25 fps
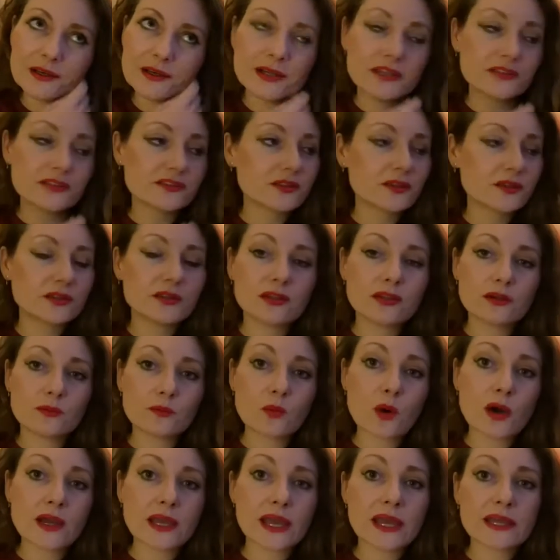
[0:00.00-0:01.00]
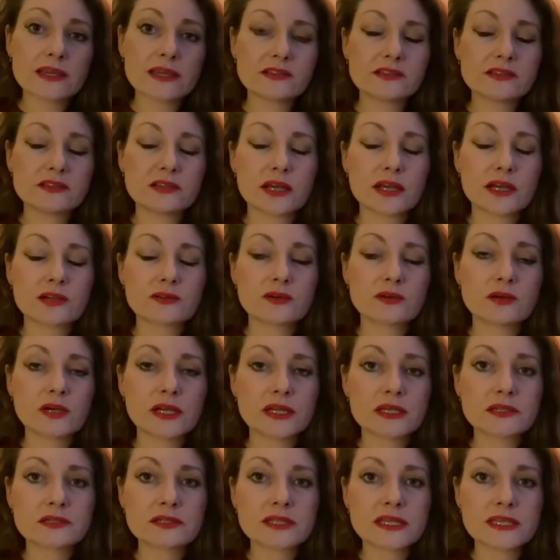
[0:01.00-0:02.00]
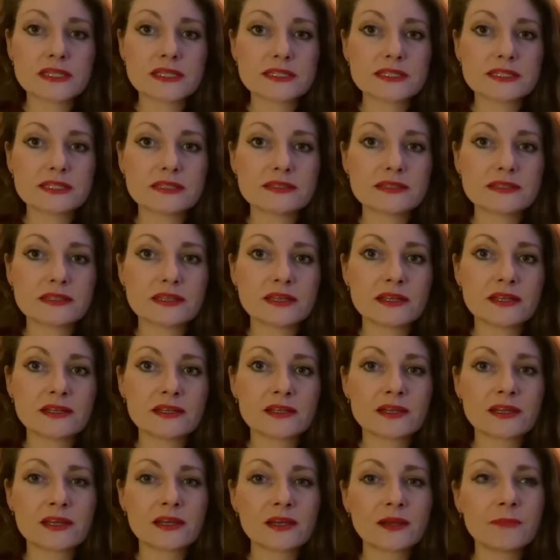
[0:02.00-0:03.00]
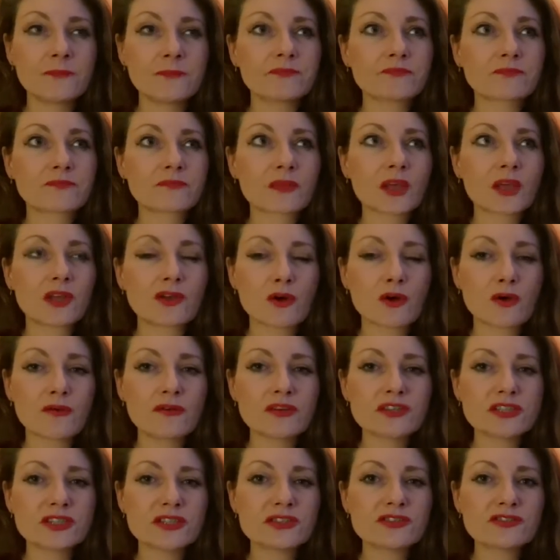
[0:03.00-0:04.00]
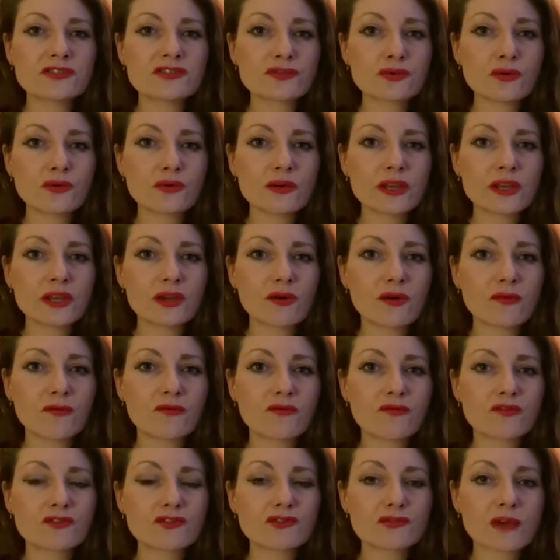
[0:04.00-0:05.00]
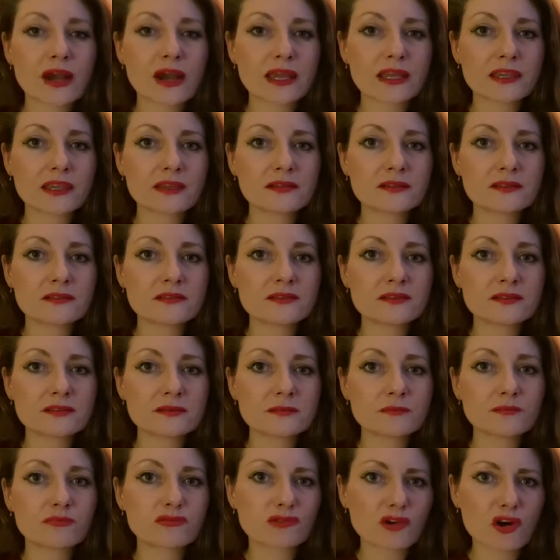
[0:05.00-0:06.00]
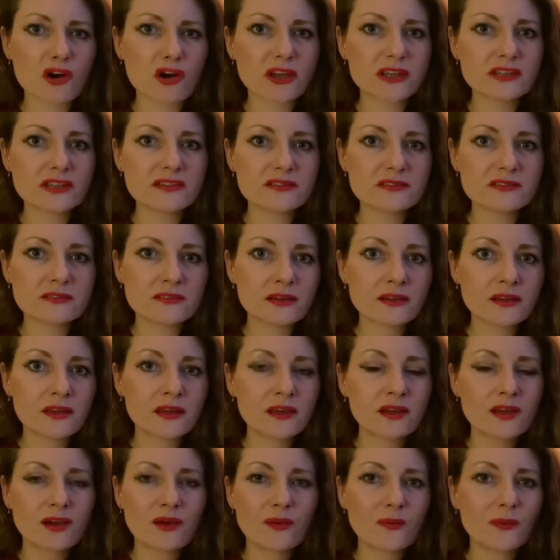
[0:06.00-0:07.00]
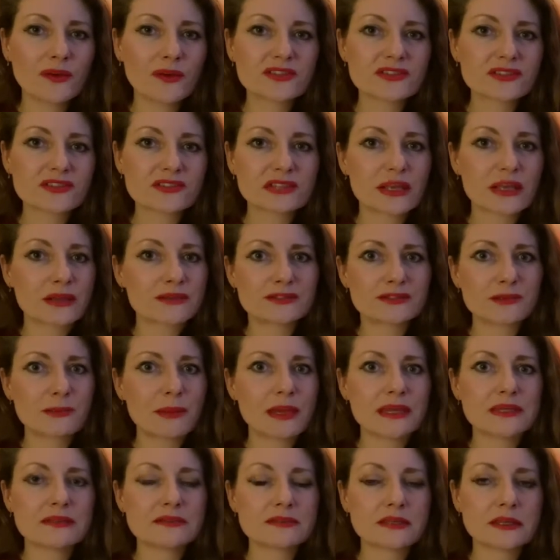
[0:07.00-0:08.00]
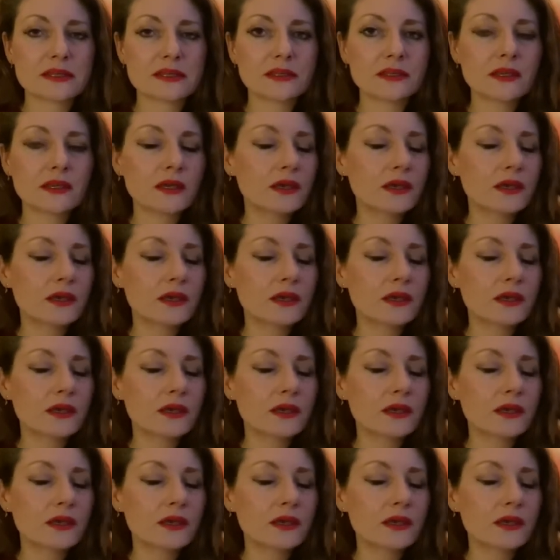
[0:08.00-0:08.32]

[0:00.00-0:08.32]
it's a young adult, and it is like an origin story of Dracula's brides, which just sounds amazing.